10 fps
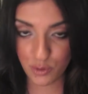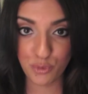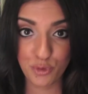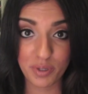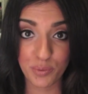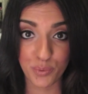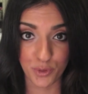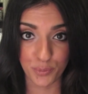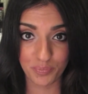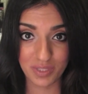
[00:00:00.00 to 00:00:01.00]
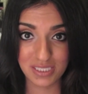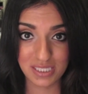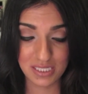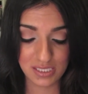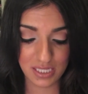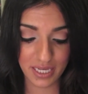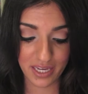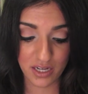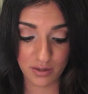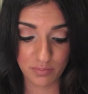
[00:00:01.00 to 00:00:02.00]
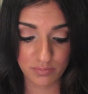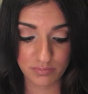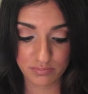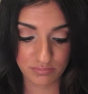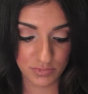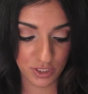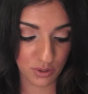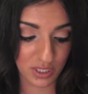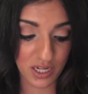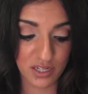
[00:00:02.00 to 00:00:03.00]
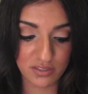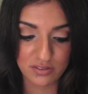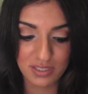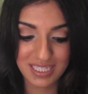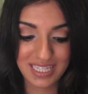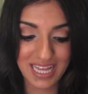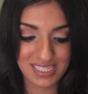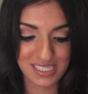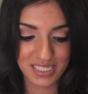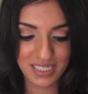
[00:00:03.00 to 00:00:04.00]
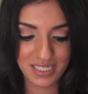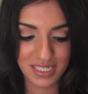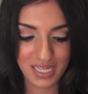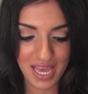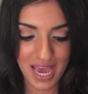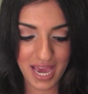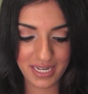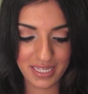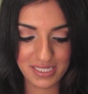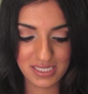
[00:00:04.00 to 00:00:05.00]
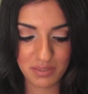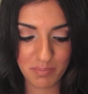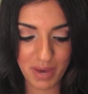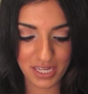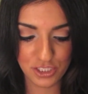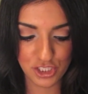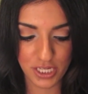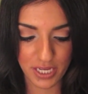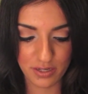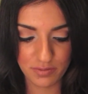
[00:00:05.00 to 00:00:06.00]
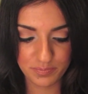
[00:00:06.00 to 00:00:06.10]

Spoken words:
Ruby Woo. This is, again, a cult classic, and it is a matte shade.